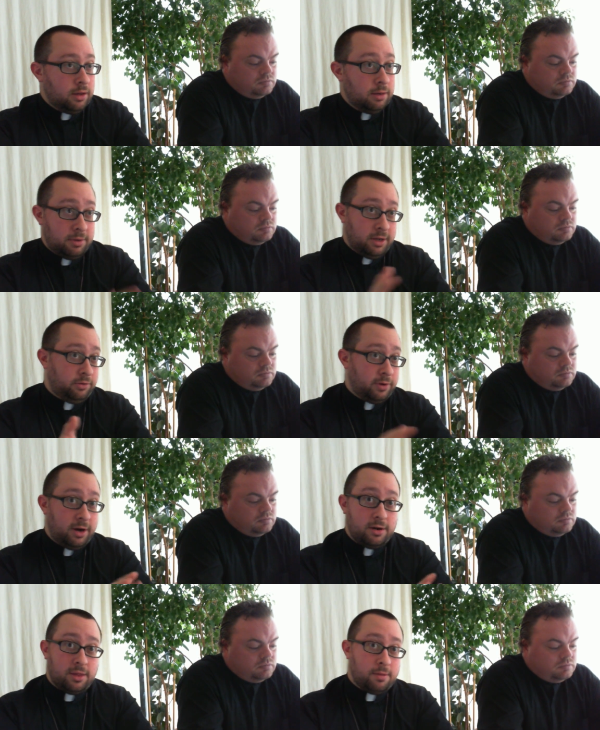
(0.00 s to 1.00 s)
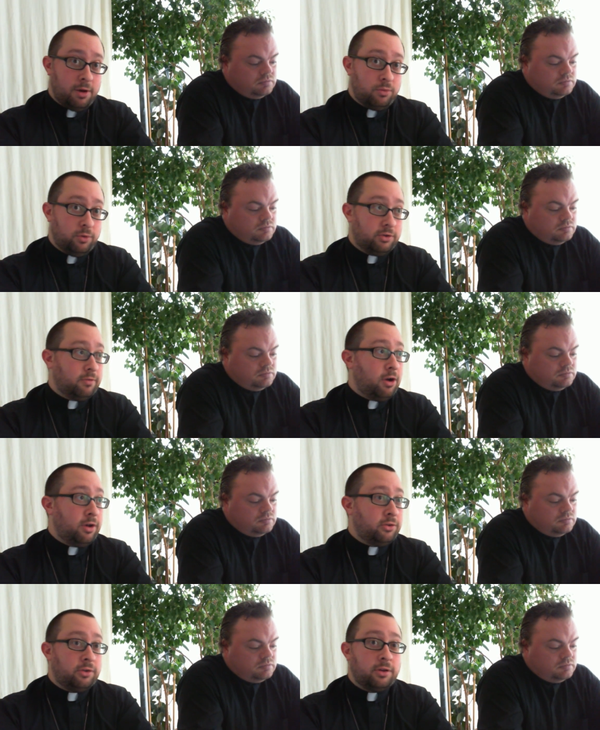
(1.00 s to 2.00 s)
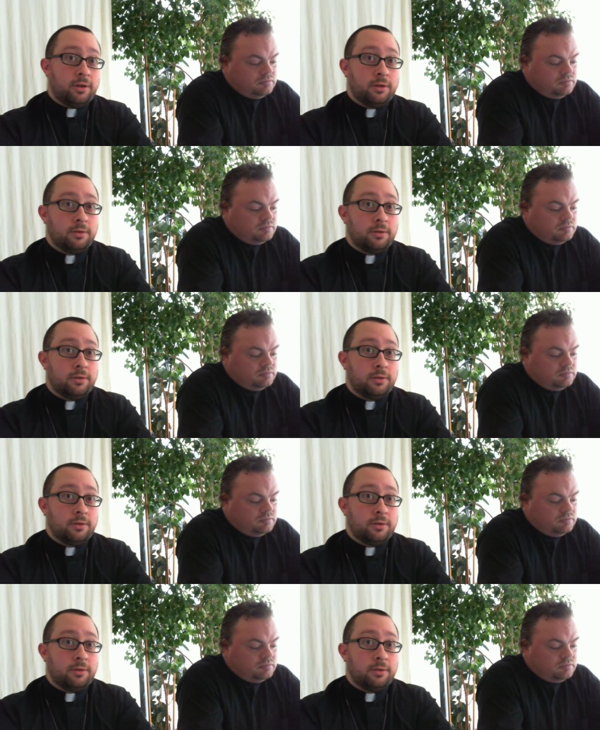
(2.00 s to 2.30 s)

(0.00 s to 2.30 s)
Speaker 1: Yeah. Anybody else want to add anything about Wizard of Oz?